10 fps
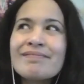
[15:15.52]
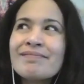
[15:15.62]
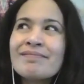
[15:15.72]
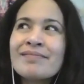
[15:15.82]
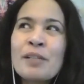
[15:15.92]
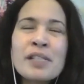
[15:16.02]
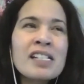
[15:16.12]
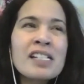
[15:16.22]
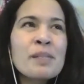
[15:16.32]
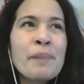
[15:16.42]
I was in a
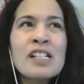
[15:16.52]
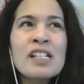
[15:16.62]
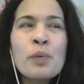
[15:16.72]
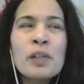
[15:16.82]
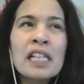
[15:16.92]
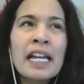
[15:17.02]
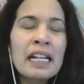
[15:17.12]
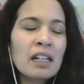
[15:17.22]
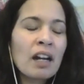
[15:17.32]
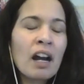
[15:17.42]
space where
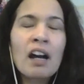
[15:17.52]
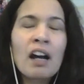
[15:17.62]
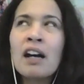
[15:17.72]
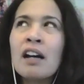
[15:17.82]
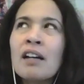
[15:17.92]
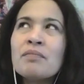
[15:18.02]
like I